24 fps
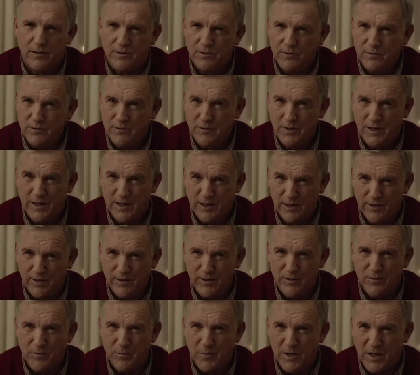moments of
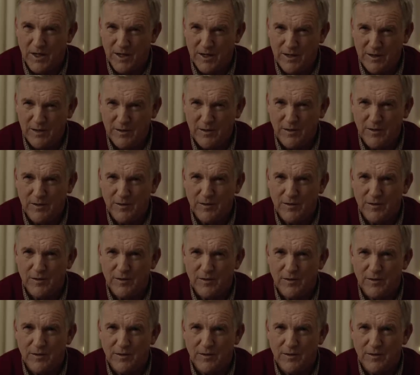that uh, in the